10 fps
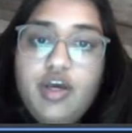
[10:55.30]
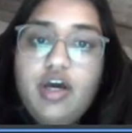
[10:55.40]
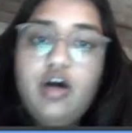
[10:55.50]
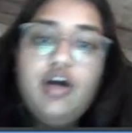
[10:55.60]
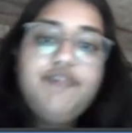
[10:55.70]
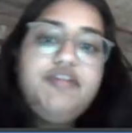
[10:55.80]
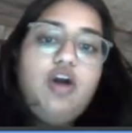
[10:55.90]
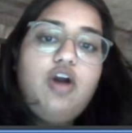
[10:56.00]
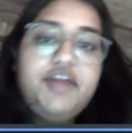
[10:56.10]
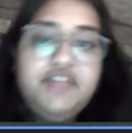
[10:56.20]
If you
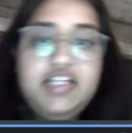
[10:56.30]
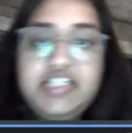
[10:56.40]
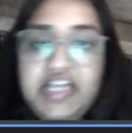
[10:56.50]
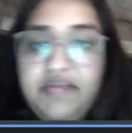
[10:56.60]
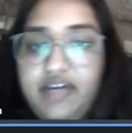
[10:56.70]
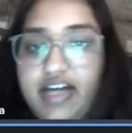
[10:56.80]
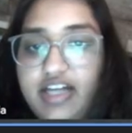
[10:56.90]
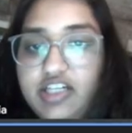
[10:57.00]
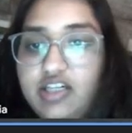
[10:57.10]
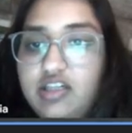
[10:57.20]
log in with the same
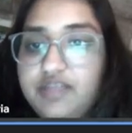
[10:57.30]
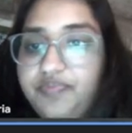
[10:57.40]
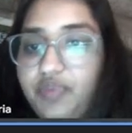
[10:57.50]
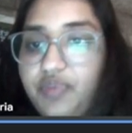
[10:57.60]
credentials,